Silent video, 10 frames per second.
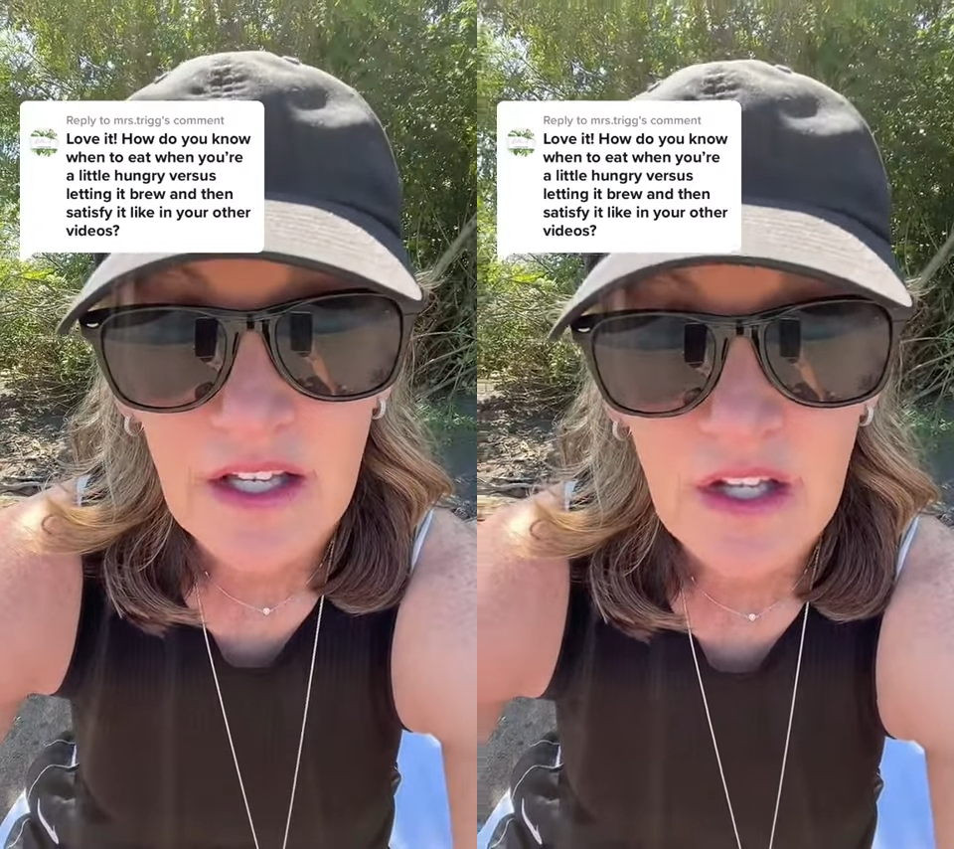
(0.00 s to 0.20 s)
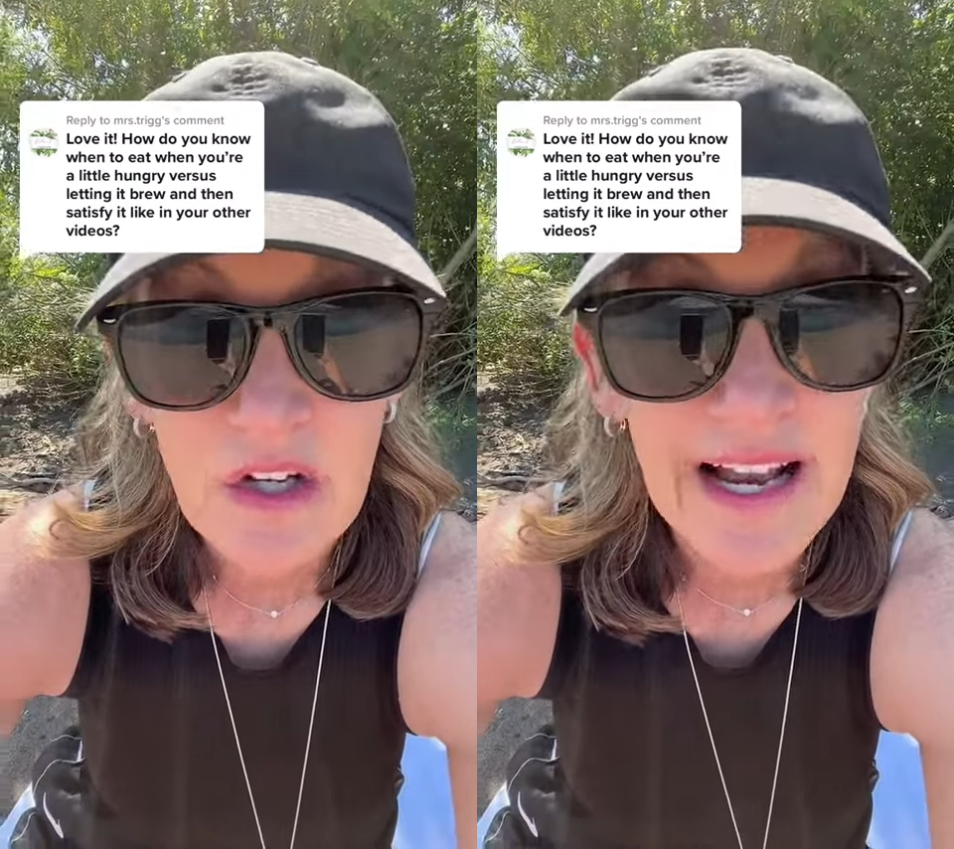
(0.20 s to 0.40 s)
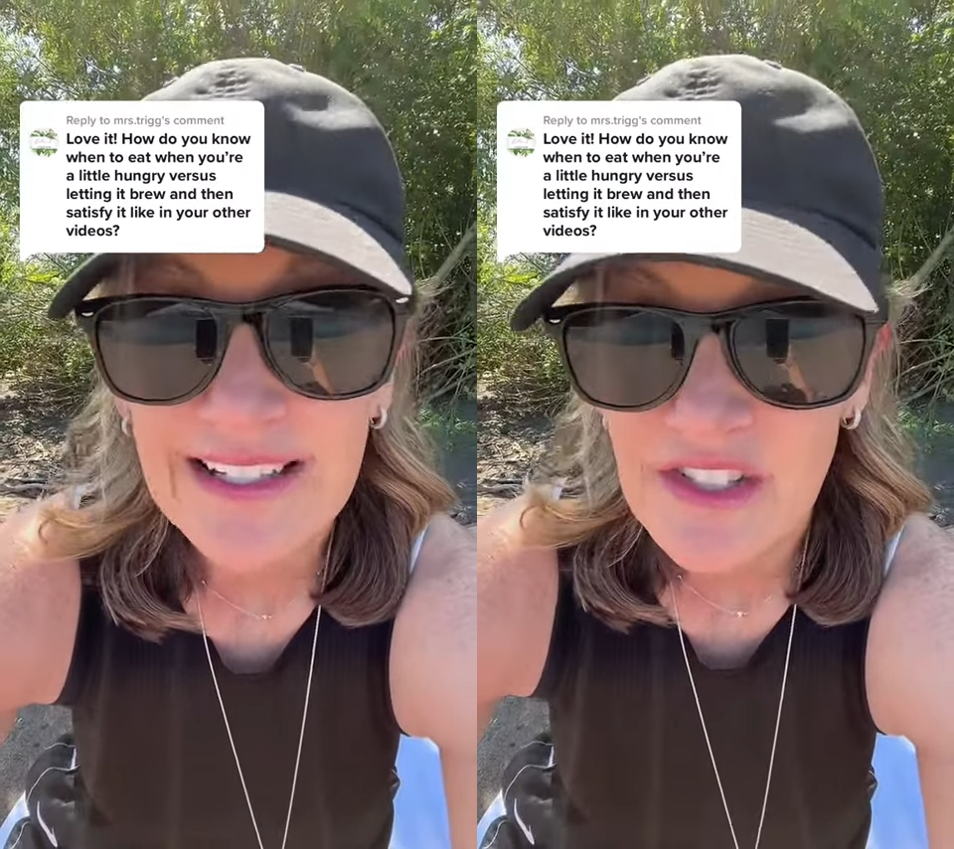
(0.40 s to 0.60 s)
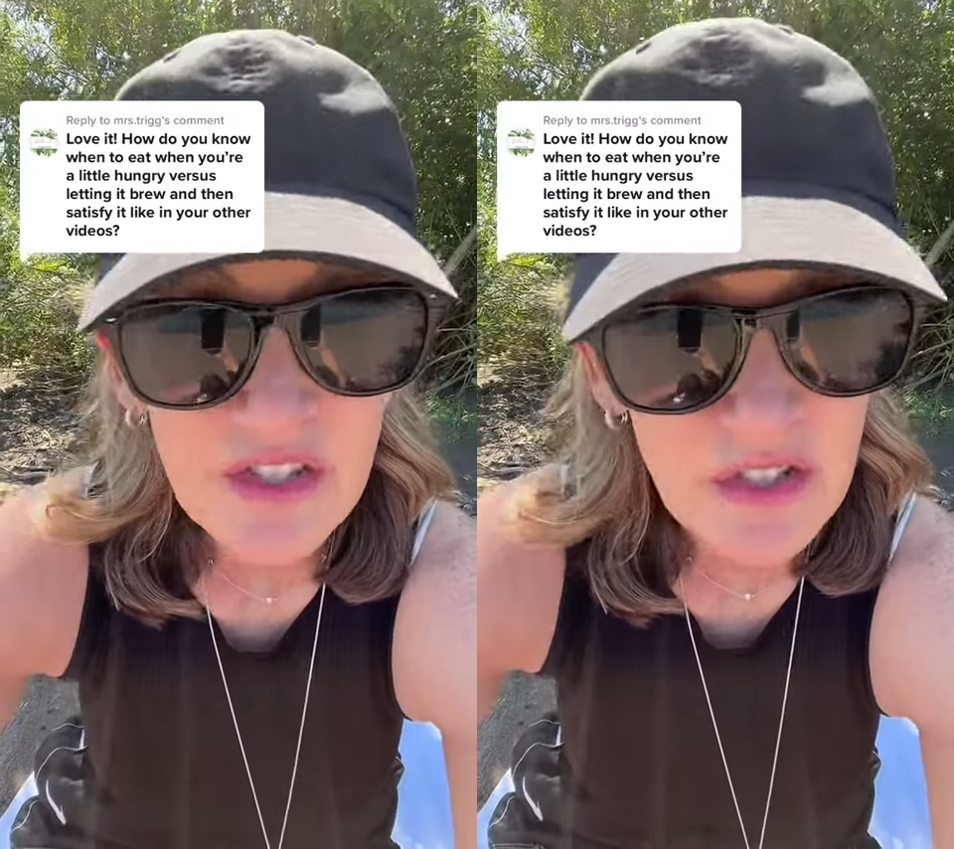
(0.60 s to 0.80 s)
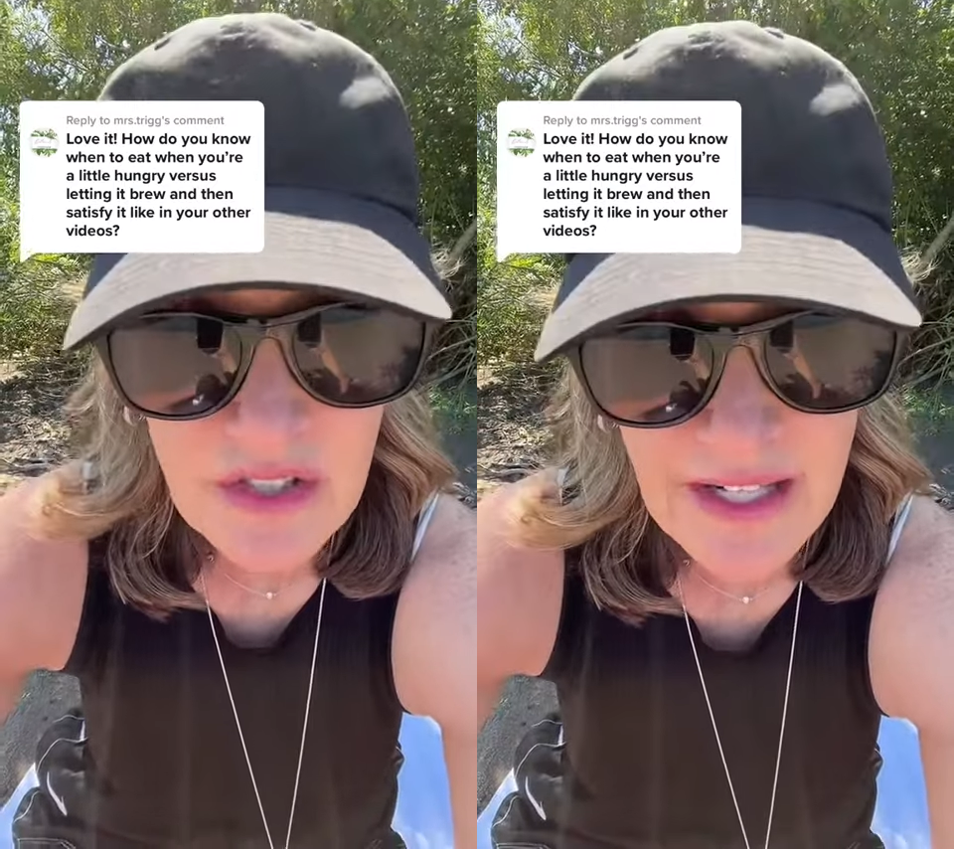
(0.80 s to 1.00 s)
you're not
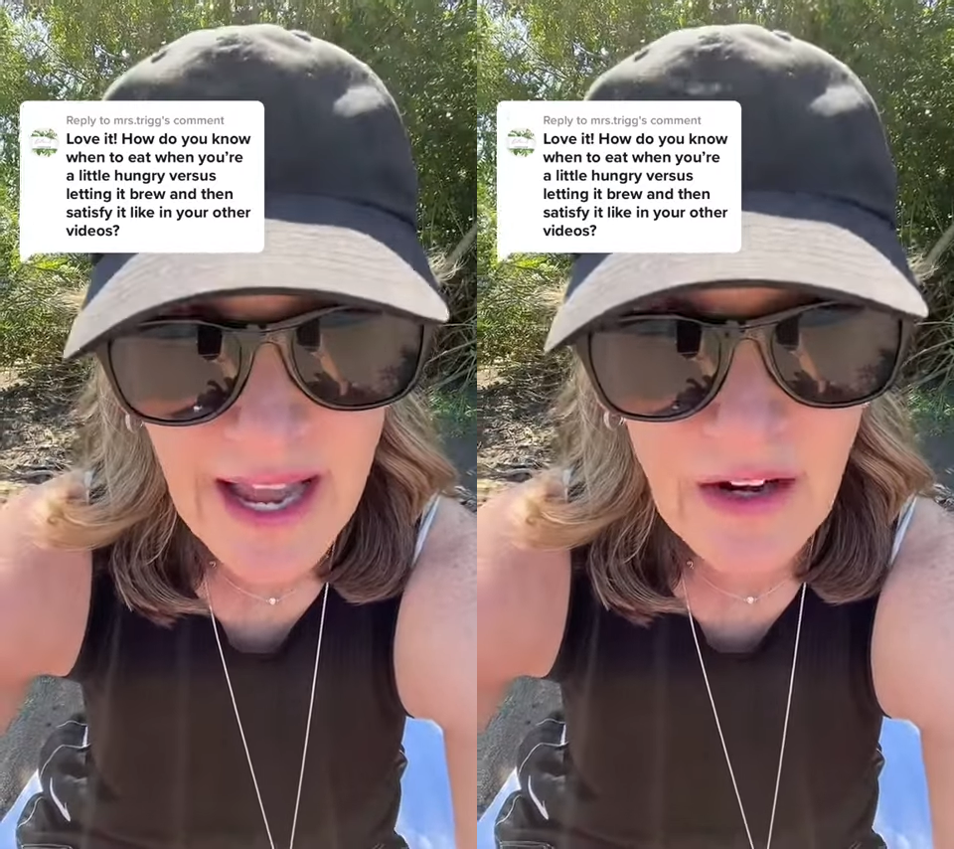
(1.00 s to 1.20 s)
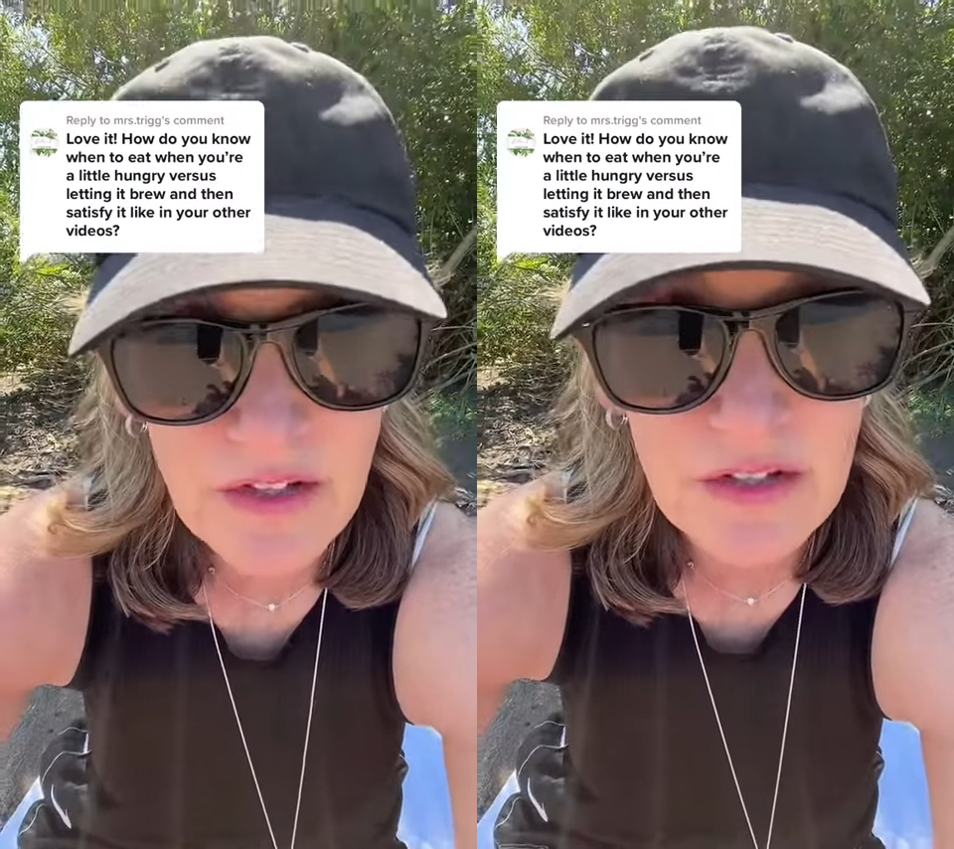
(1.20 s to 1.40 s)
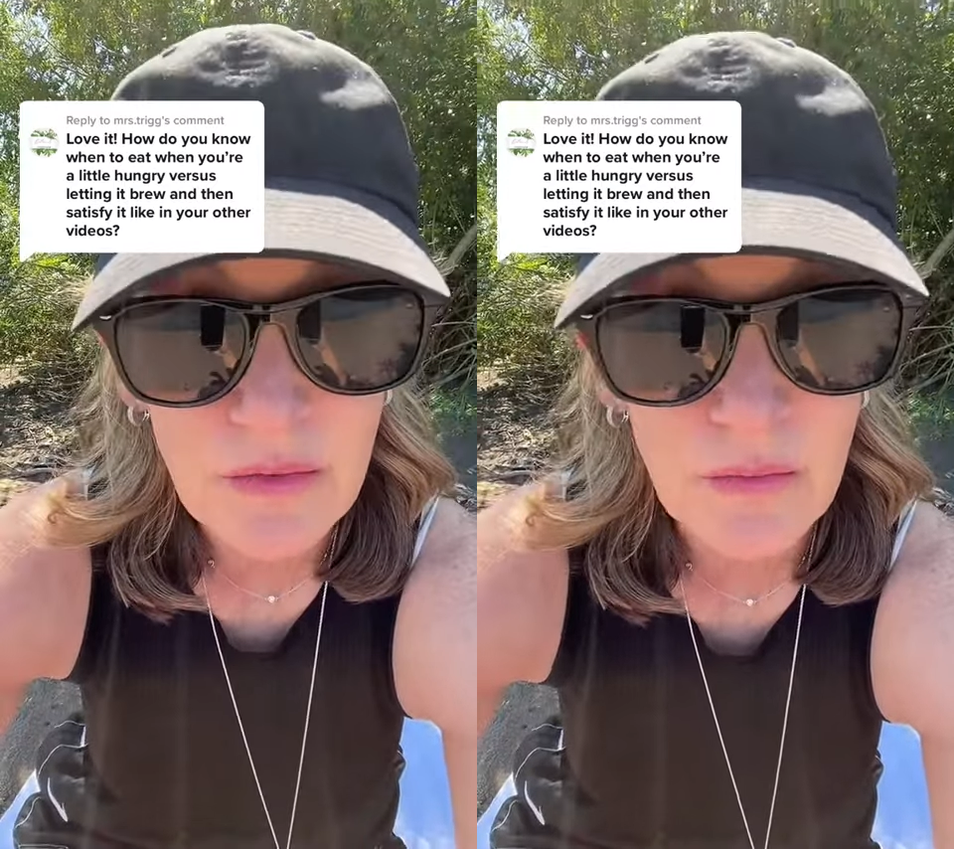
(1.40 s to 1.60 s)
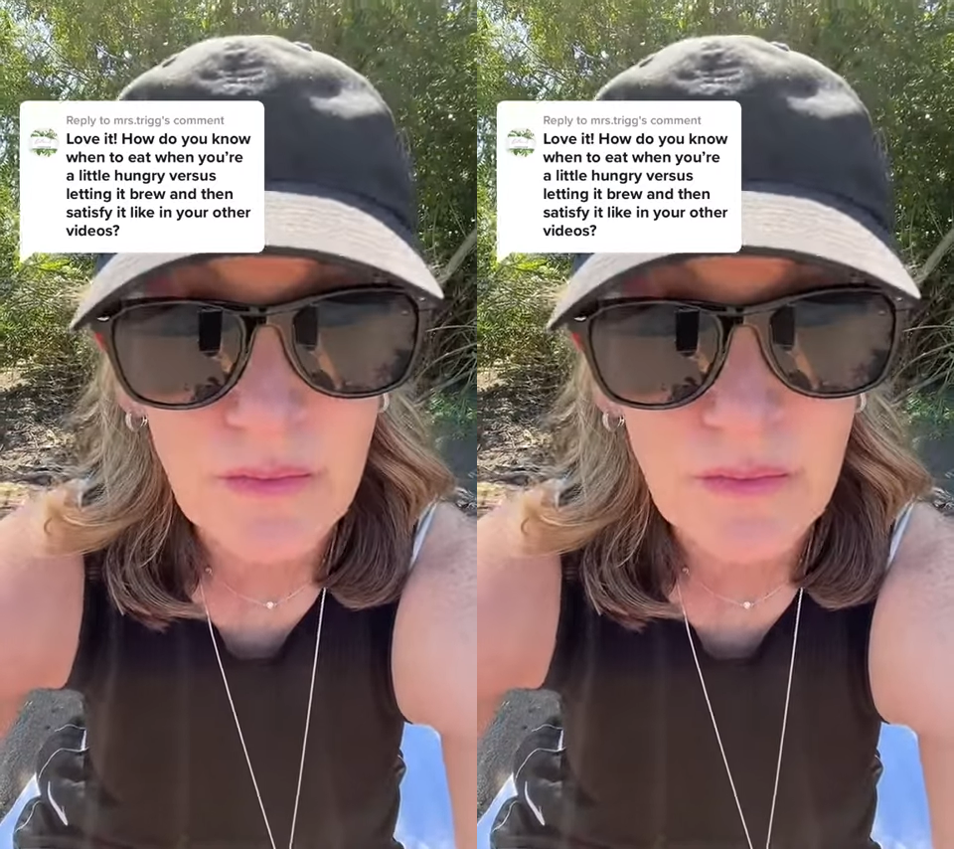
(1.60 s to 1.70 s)
sure how you